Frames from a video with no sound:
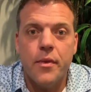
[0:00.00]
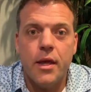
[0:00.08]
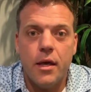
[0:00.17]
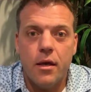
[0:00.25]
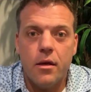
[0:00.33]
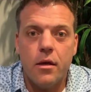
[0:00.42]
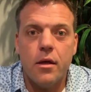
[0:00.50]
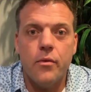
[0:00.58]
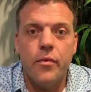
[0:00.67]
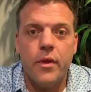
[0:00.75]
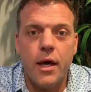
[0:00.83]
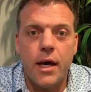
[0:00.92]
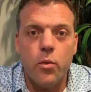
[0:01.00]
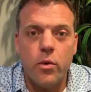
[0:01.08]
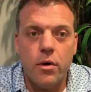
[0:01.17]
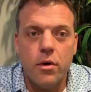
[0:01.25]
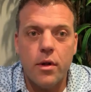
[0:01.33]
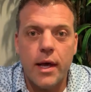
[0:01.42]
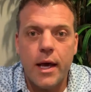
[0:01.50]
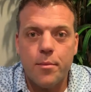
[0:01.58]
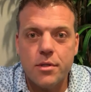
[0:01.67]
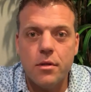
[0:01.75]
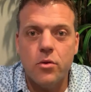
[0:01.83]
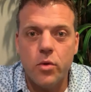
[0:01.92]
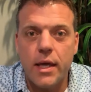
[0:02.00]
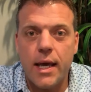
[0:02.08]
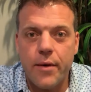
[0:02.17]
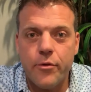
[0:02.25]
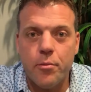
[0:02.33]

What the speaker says: And I will absolutely have